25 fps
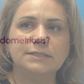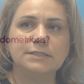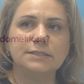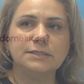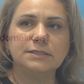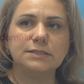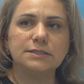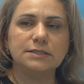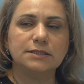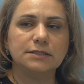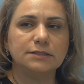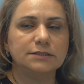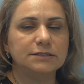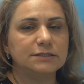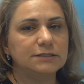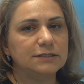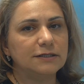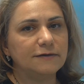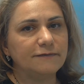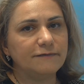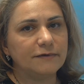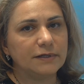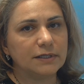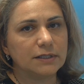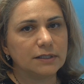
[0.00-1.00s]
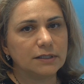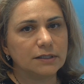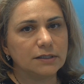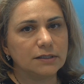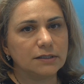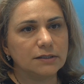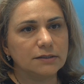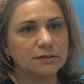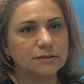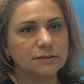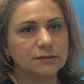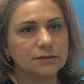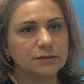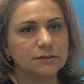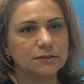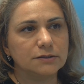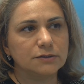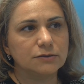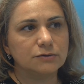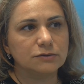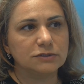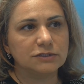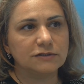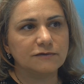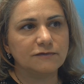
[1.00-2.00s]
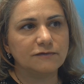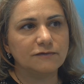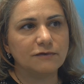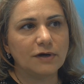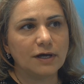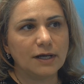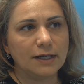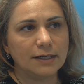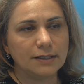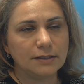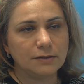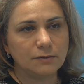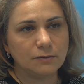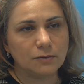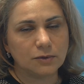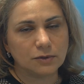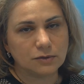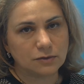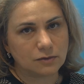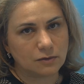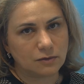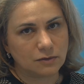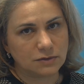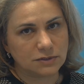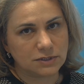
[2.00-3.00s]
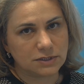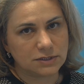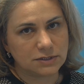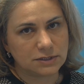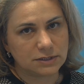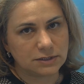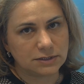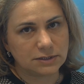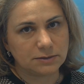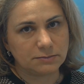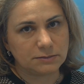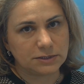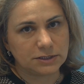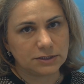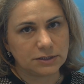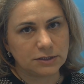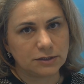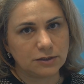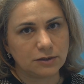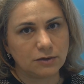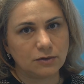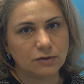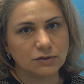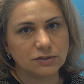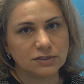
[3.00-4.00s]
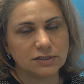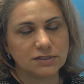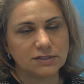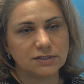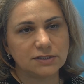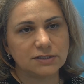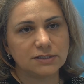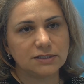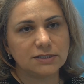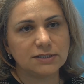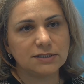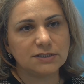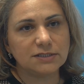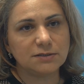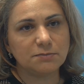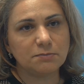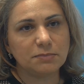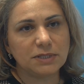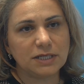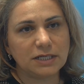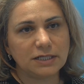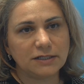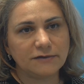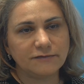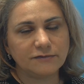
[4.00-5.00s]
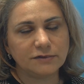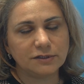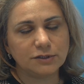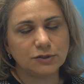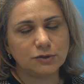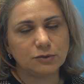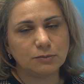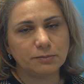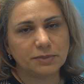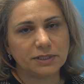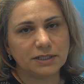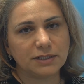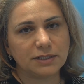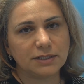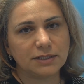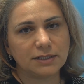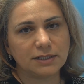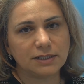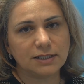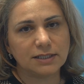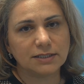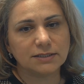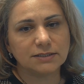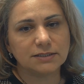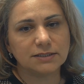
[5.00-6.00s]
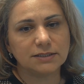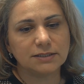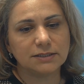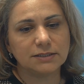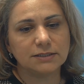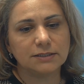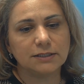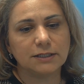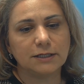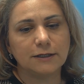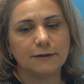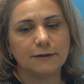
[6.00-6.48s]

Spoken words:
is difficult to define what causes endometriosis. It is believed to be connected